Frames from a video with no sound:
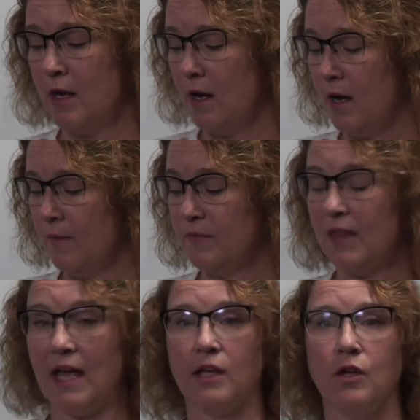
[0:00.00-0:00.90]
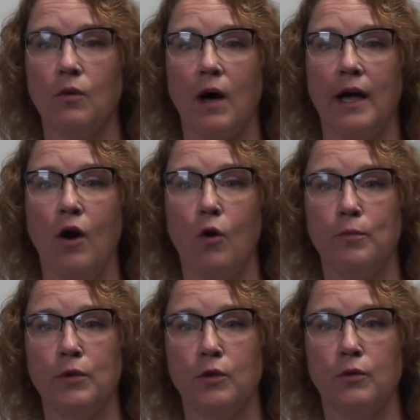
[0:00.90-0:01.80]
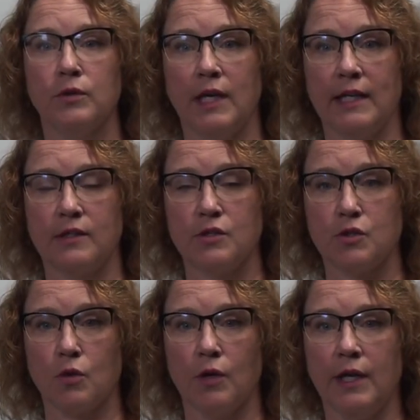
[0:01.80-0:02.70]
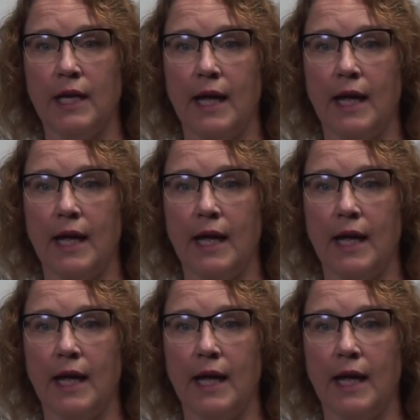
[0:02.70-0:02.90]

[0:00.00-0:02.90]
Um, thank you. I hope you liked the story,